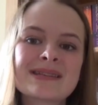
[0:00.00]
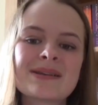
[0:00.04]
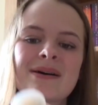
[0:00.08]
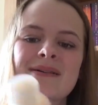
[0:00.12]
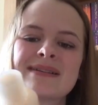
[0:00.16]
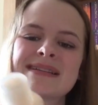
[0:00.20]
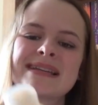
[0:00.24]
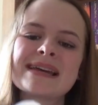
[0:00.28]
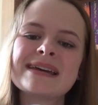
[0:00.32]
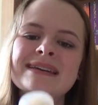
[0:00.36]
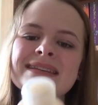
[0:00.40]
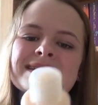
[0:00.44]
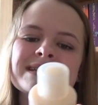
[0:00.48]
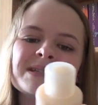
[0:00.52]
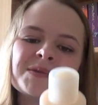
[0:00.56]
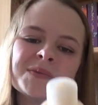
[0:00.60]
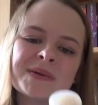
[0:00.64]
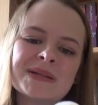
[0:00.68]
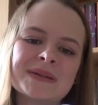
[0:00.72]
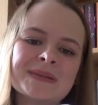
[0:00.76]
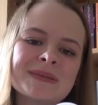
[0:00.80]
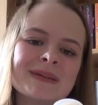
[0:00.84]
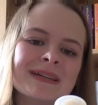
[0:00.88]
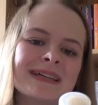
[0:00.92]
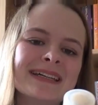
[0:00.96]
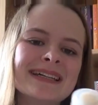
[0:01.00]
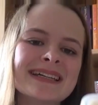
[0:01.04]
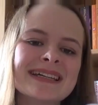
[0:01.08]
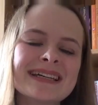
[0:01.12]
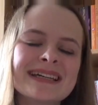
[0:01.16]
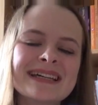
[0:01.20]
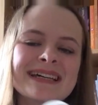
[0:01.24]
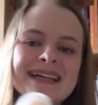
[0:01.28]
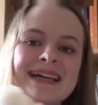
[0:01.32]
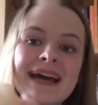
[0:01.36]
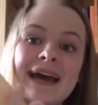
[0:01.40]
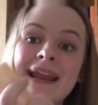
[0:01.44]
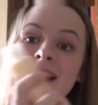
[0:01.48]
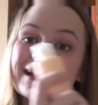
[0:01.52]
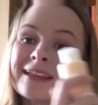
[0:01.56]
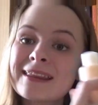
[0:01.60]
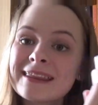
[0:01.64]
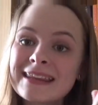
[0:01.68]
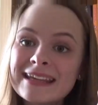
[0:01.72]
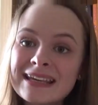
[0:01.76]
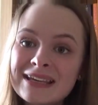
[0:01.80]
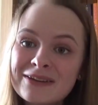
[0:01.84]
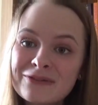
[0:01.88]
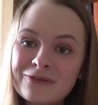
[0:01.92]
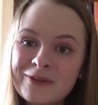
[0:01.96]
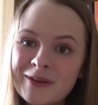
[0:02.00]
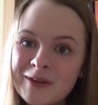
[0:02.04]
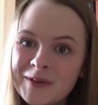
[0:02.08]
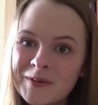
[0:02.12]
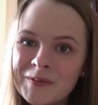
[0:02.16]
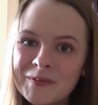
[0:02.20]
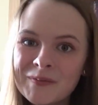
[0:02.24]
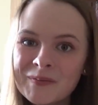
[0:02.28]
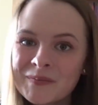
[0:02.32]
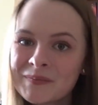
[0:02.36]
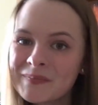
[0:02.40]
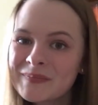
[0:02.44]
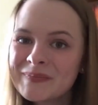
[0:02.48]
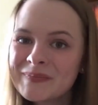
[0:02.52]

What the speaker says: so I'll take this with me and I'll think of you.